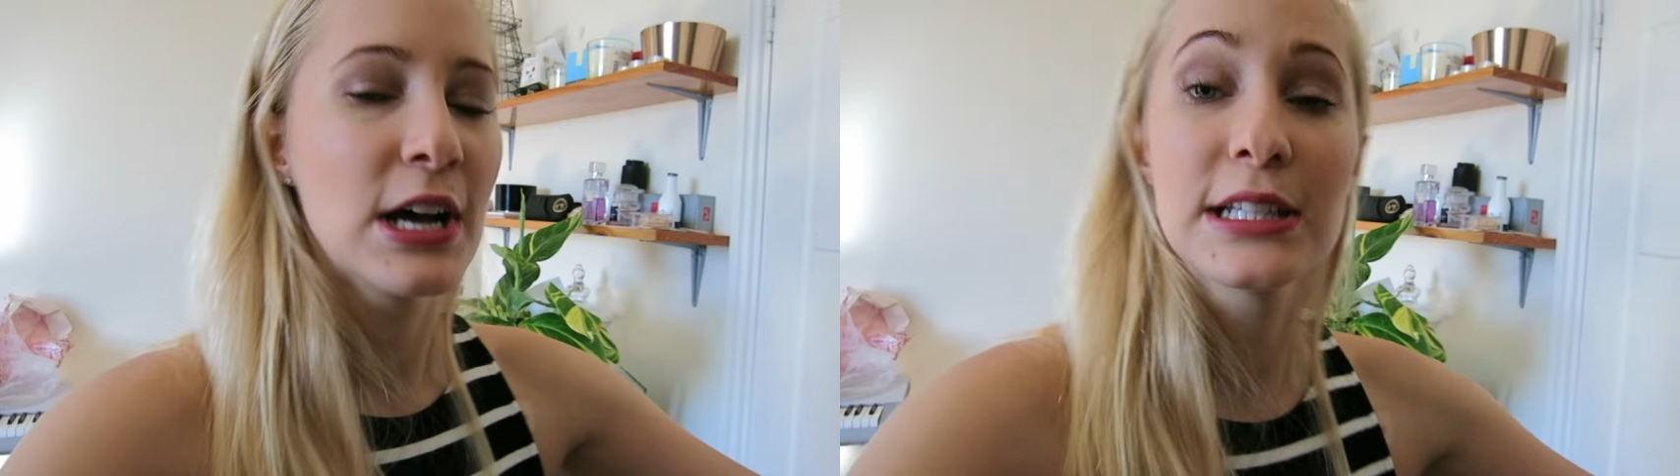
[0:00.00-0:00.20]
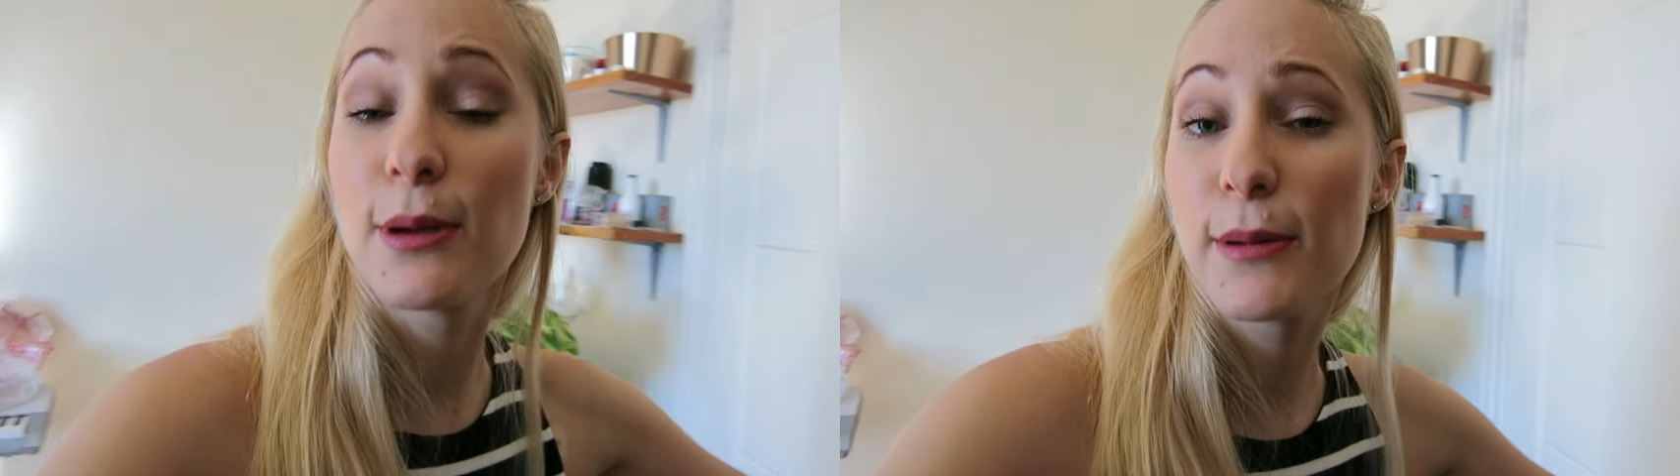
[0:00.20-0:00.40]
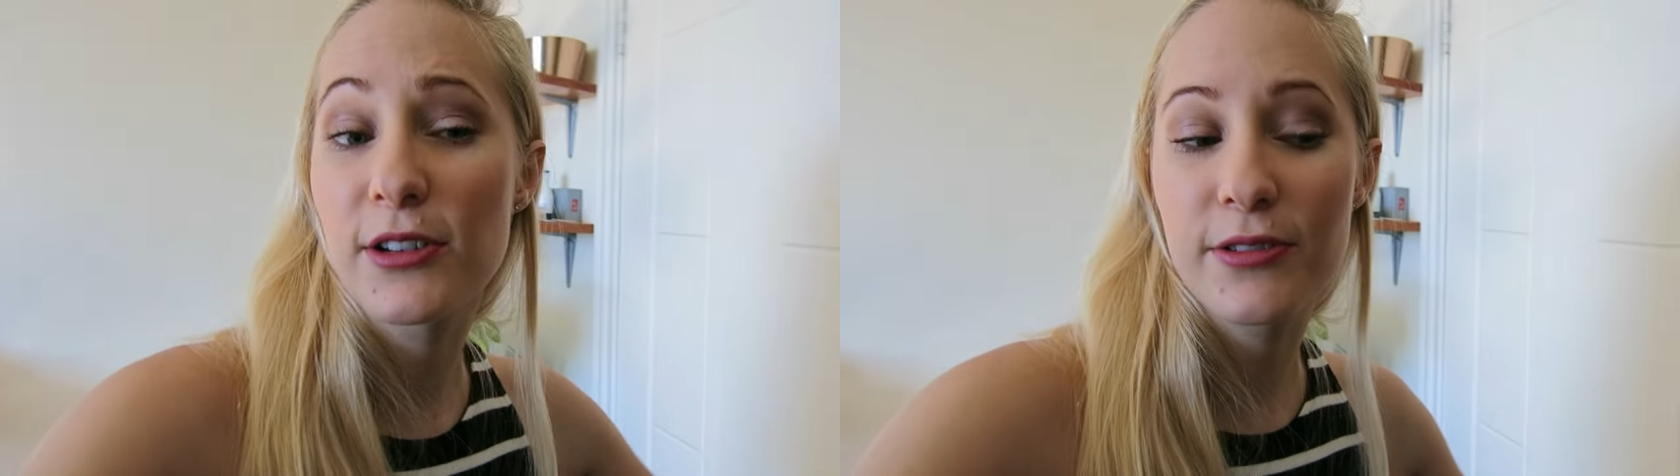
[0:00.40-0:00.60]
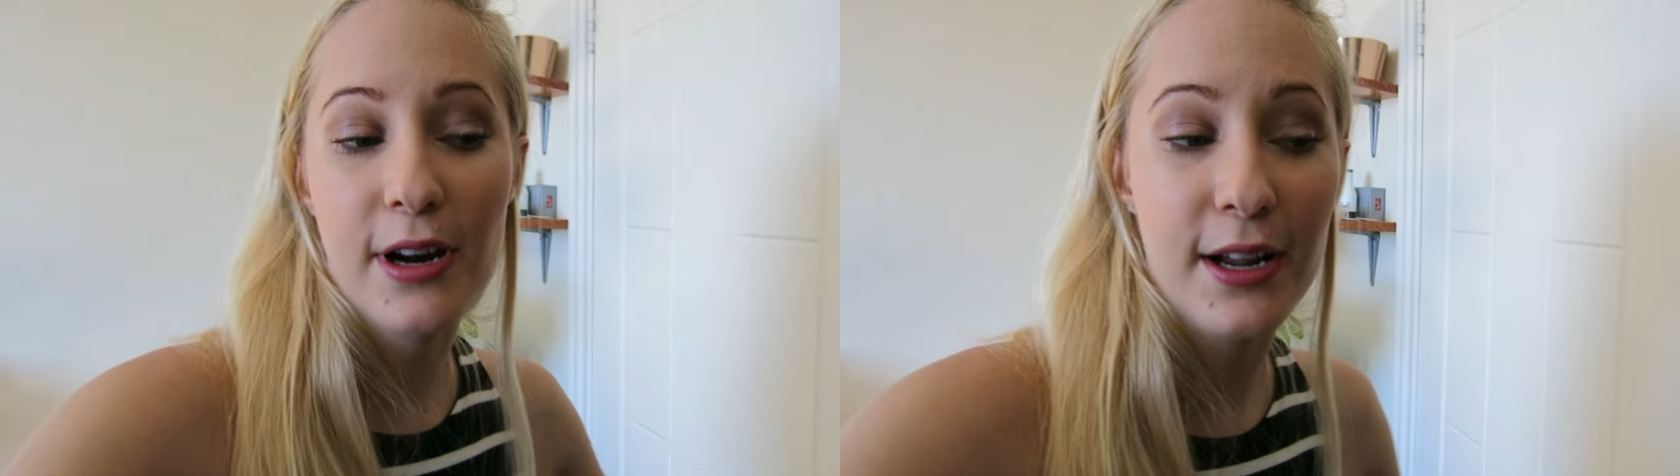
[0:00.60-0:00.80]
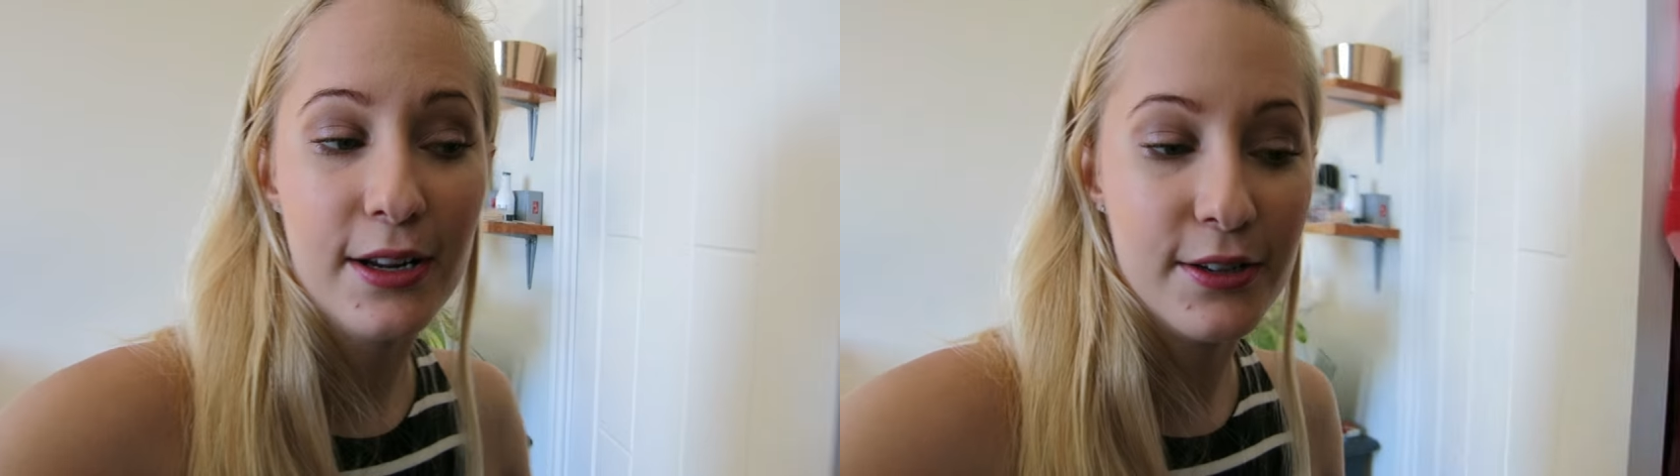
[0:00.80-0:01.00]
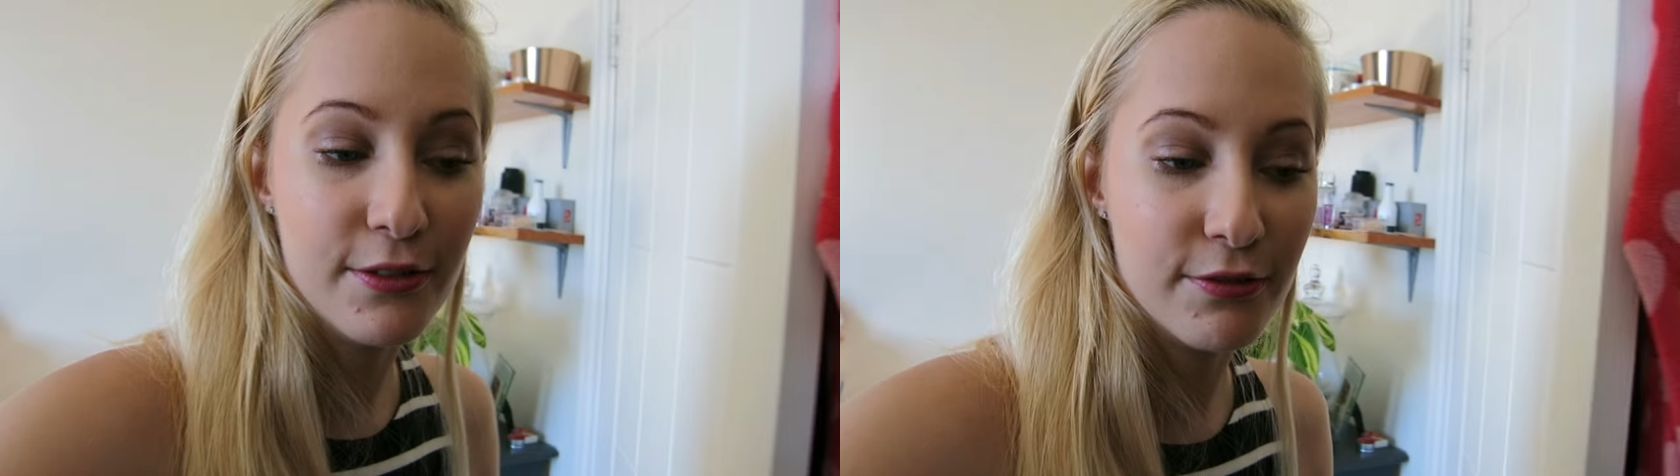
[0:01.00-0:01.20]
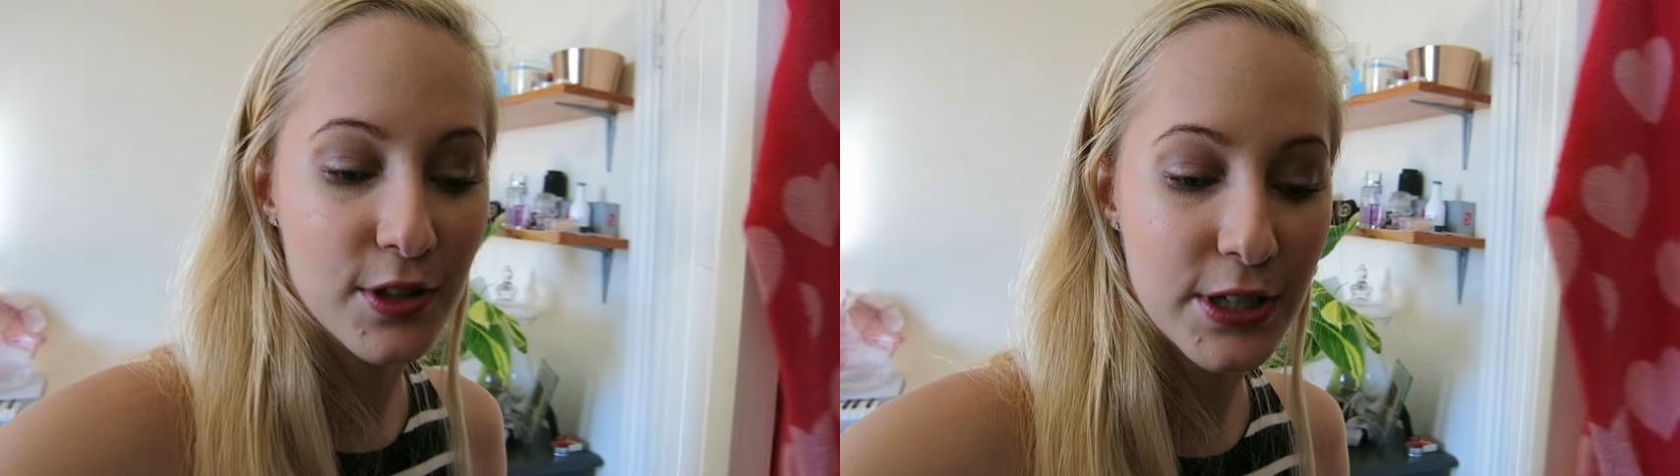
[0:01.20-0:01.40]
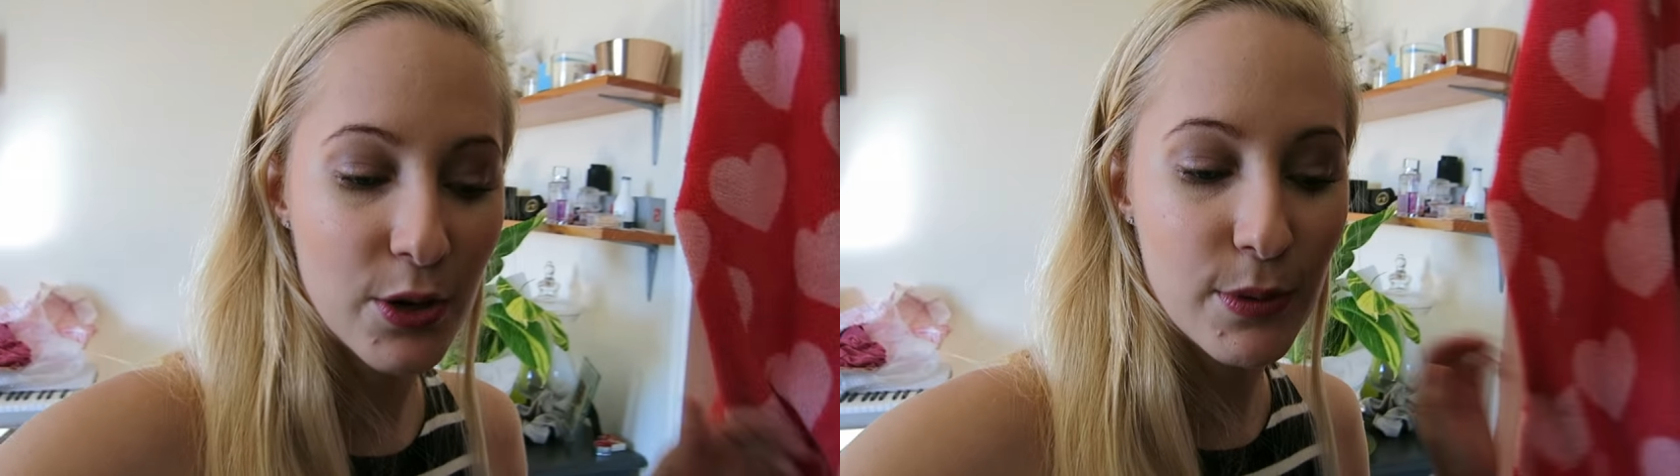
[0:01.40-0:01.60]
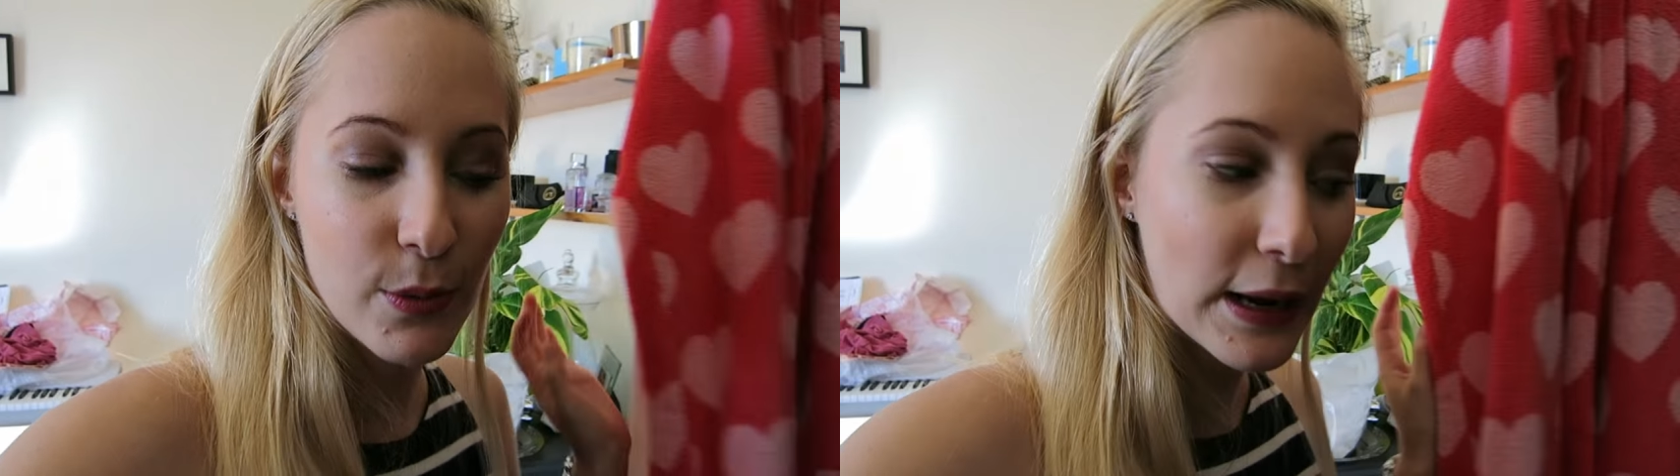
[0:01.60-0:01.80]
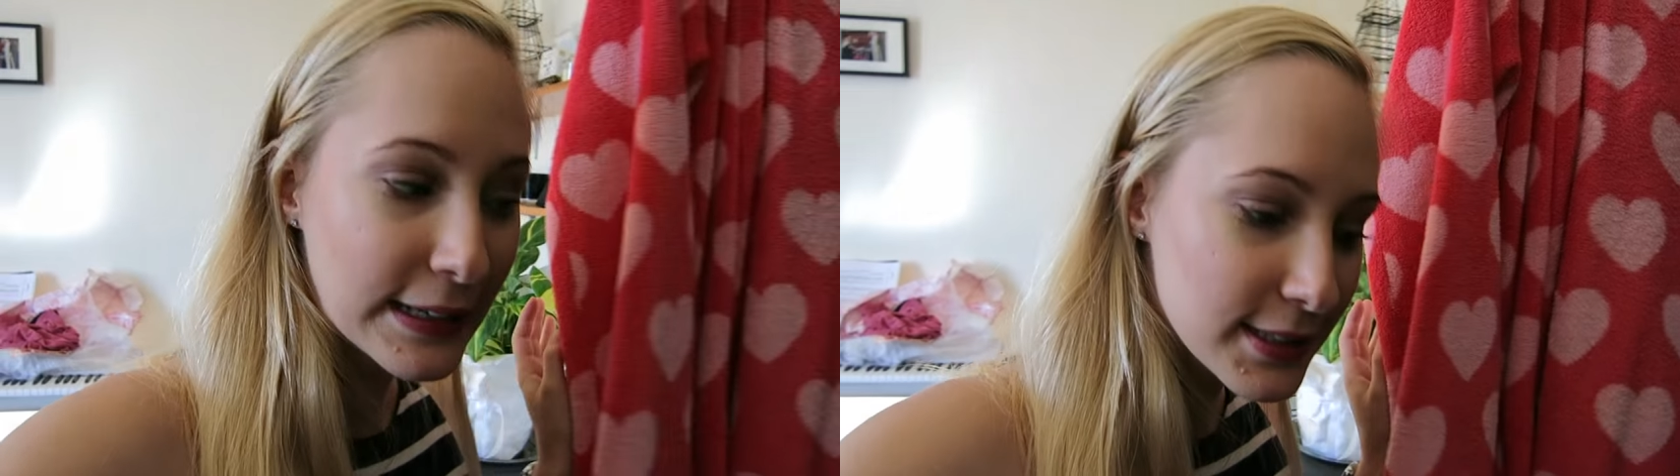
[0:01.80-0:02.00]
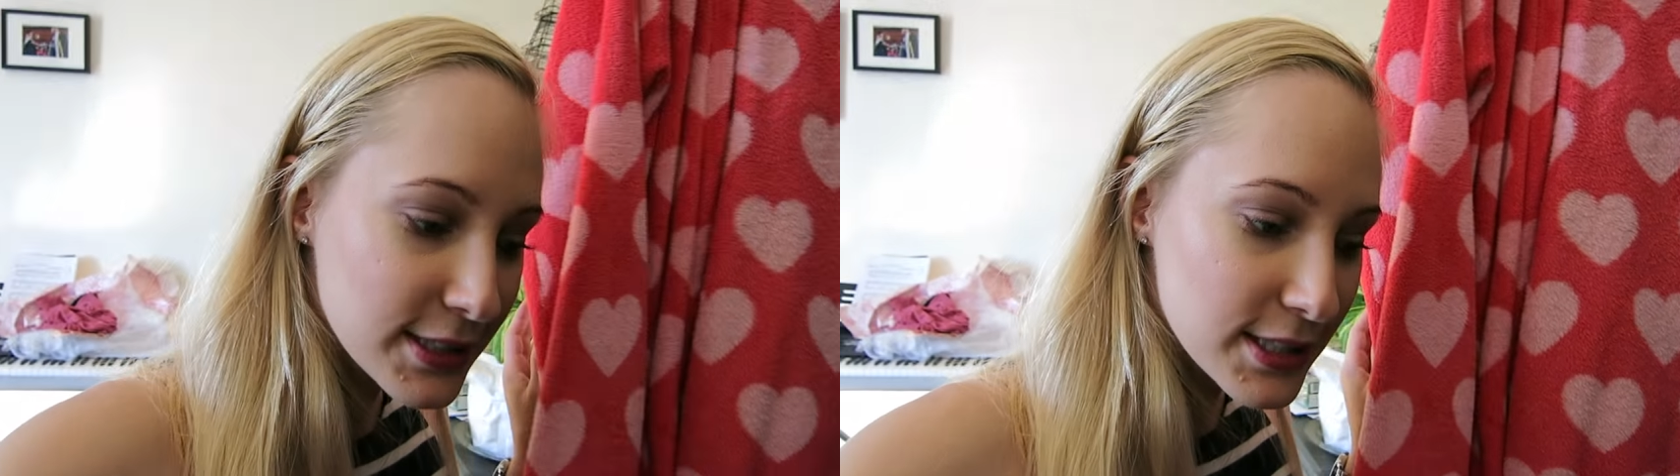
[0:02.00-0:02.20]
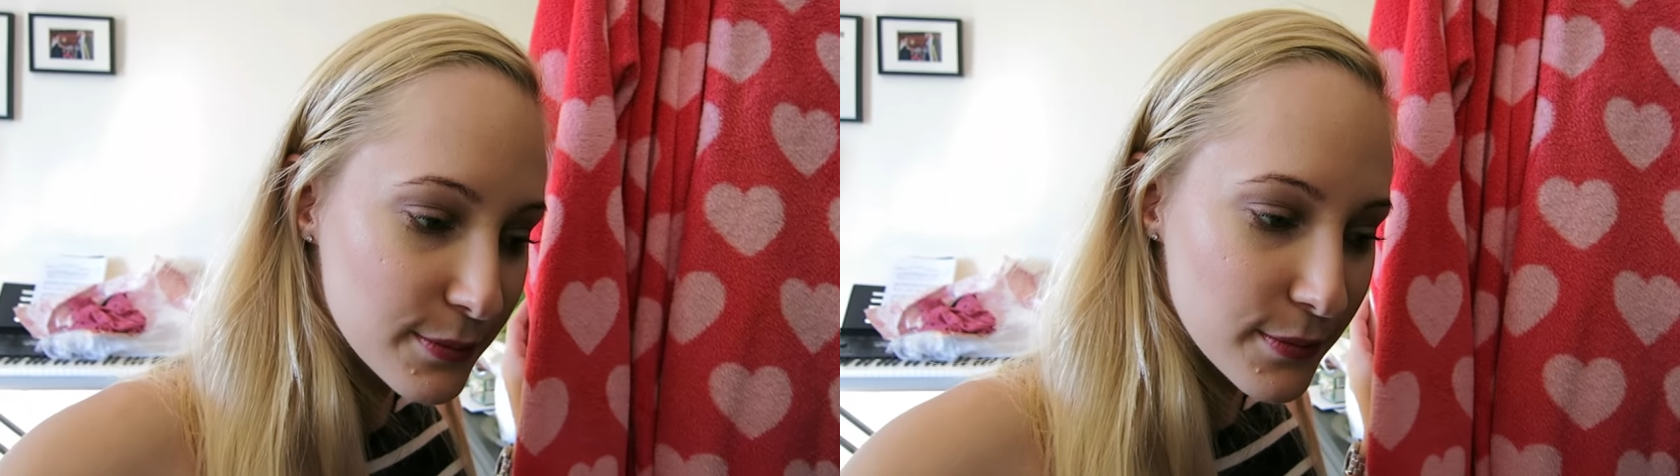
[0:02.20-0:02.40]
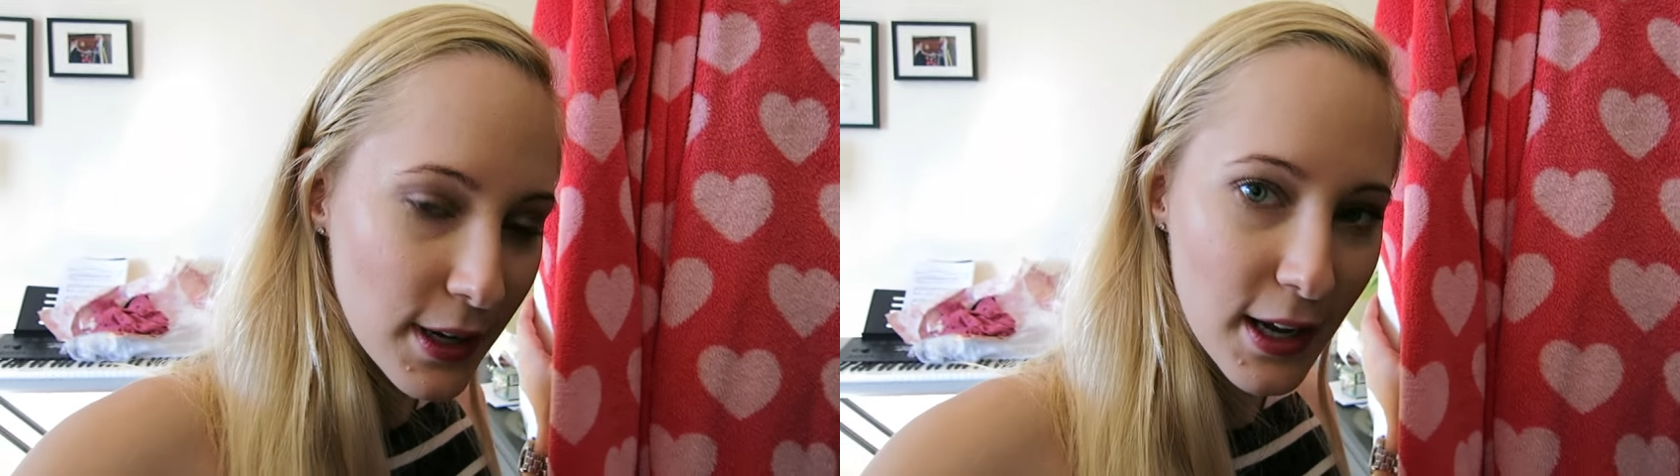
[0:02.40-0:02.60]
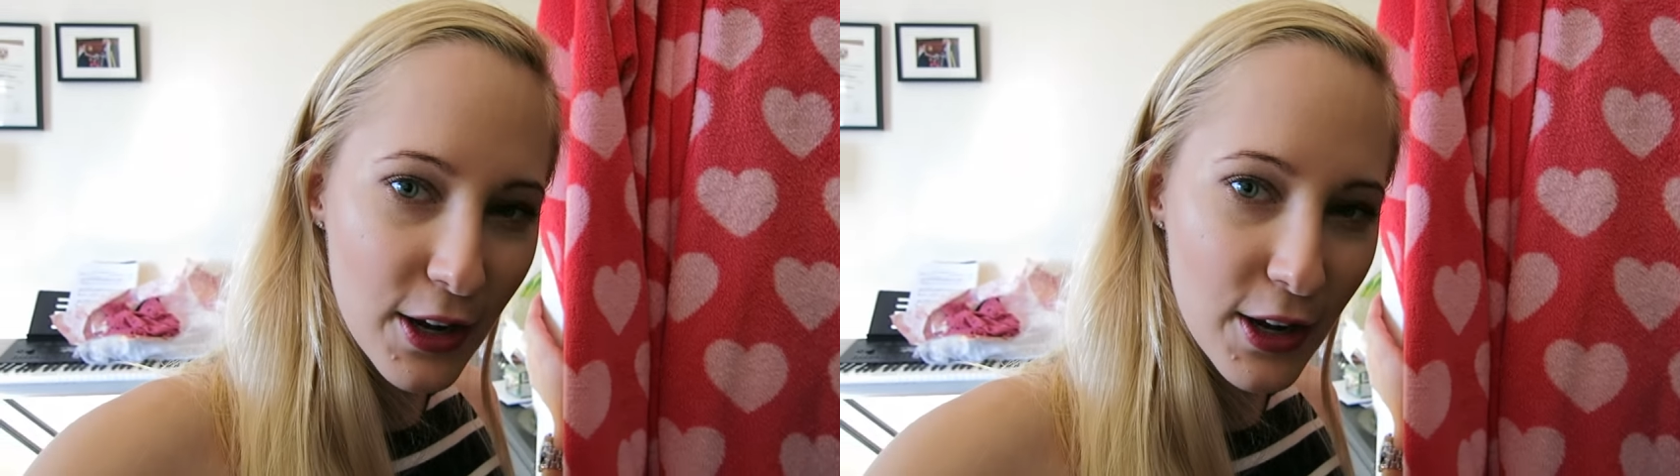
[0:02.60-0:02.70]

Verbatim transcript: So maybe I'll try vlogging on my way to the gym.